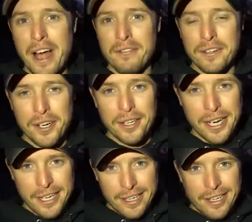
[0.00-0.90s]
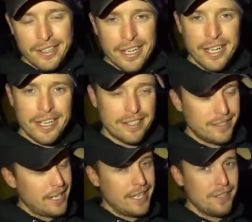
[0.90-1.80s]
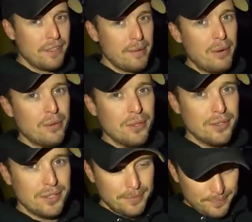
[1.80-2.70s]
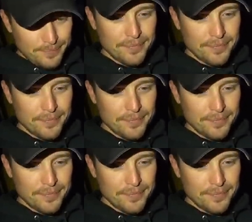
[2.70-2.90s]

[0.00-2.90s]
out bro like I did the other day because I can't find my words.